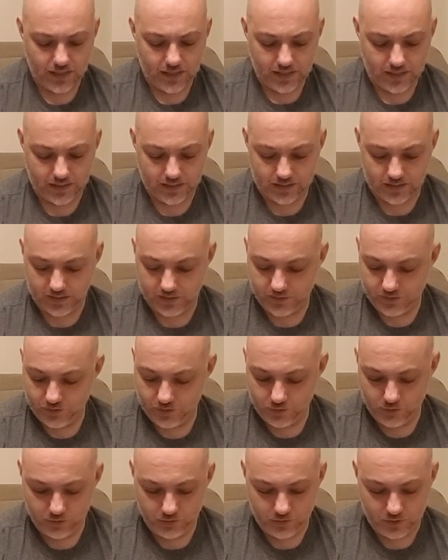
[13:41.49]
has then
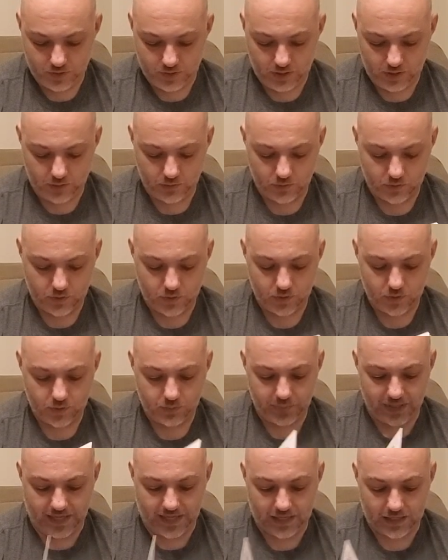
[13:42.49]
used those
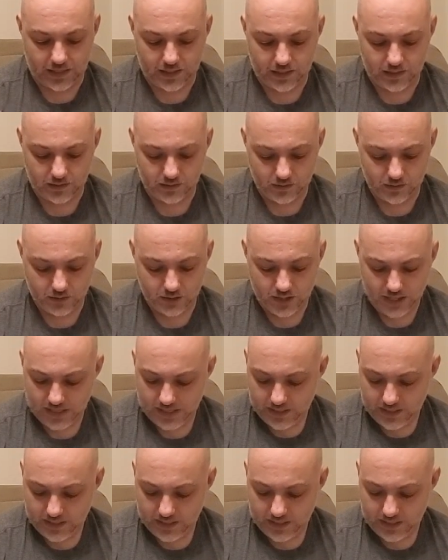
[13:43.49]
spot colors